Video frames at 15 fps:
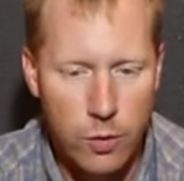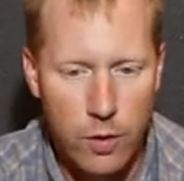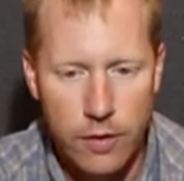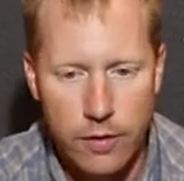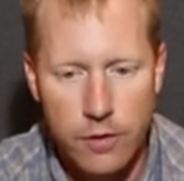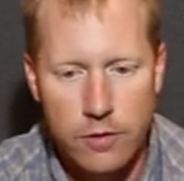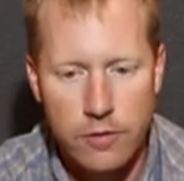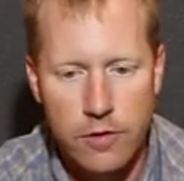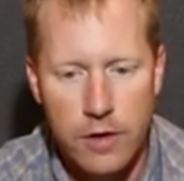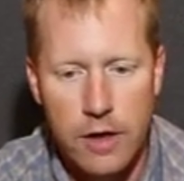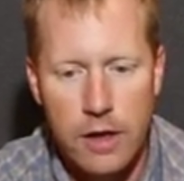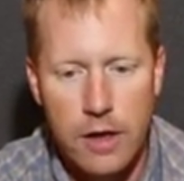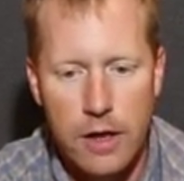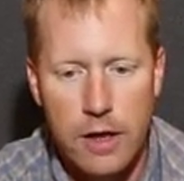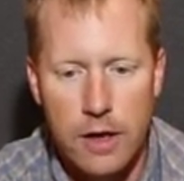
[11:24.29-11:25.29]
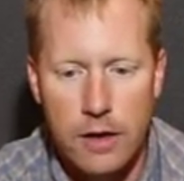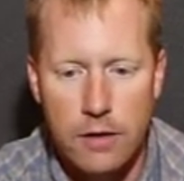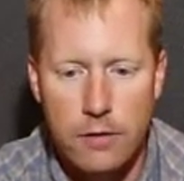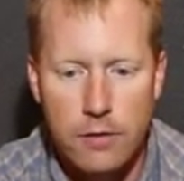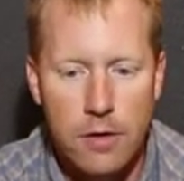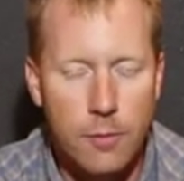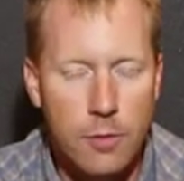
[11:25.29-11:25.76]
whether it's a
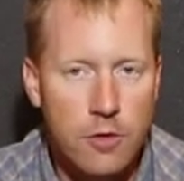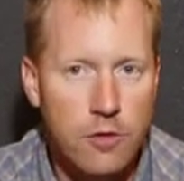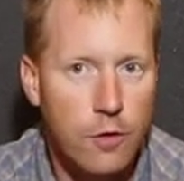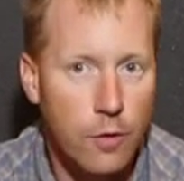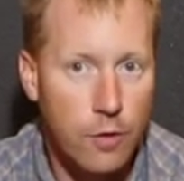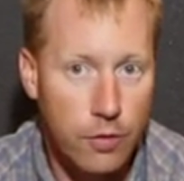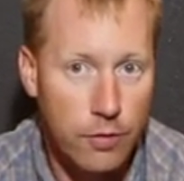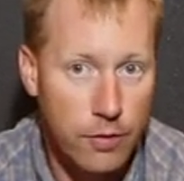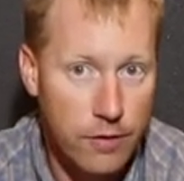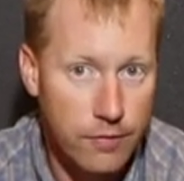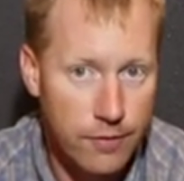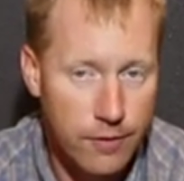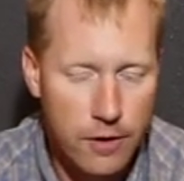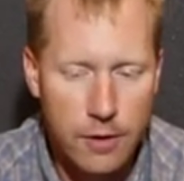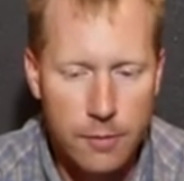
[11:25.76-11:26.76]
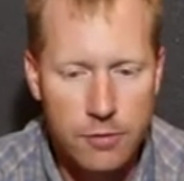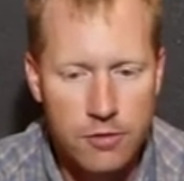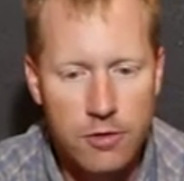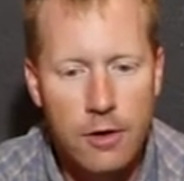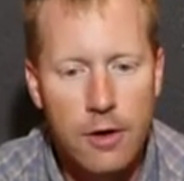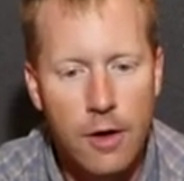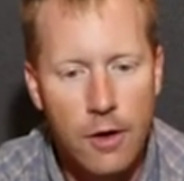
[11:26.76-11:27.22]
number 2 or 3 Phillips